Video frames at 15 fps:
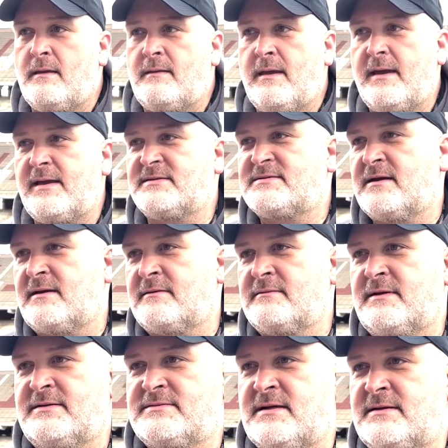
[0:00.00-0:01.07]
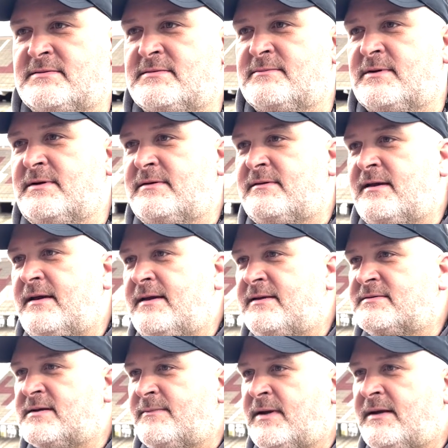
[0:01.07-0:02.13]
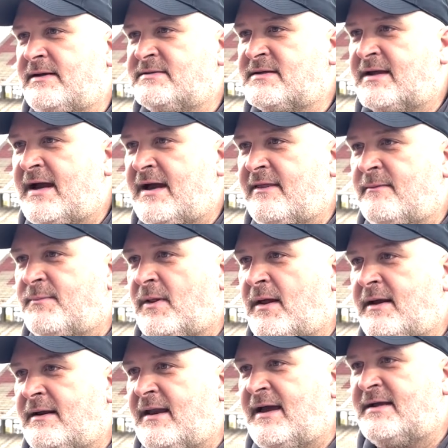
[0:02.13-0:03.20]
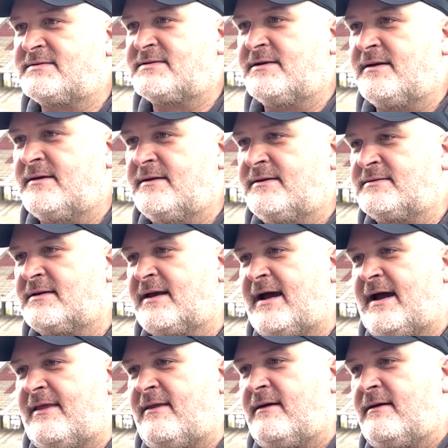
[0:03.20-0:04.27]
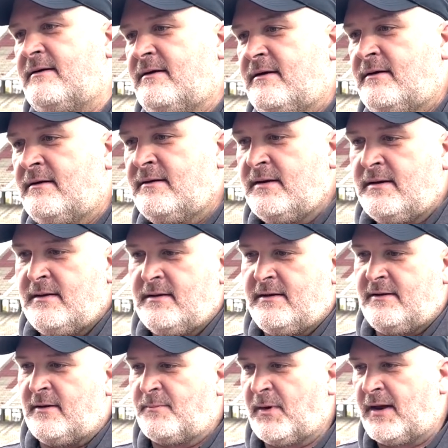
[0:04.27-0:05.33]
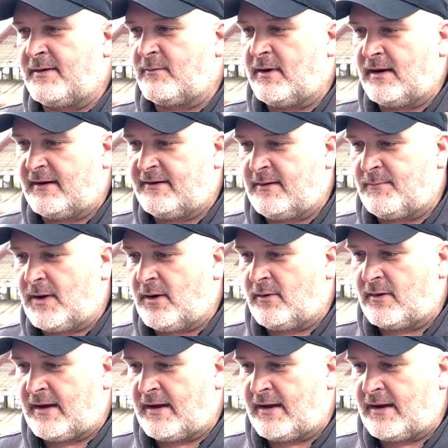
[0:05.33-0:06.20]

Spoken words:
Yeah, he's done some good things. I mean, he's a guy that played last year, and he's a guy that you know, played well in the bowl